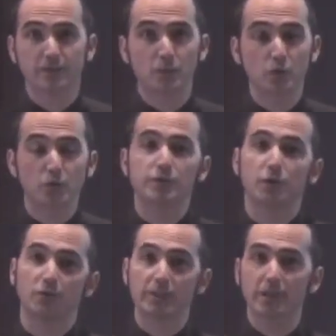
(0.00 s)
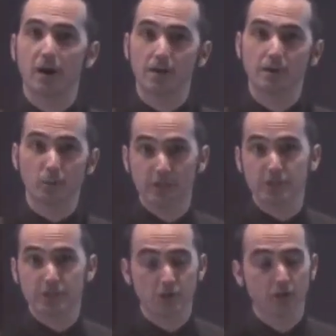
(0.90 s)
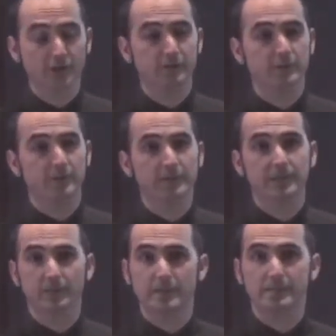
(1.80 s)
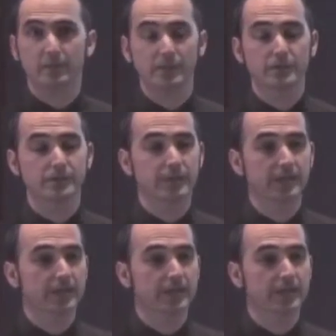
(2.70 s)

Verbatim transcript: to move sort of beyond religion journalism in the, in the past couple of years.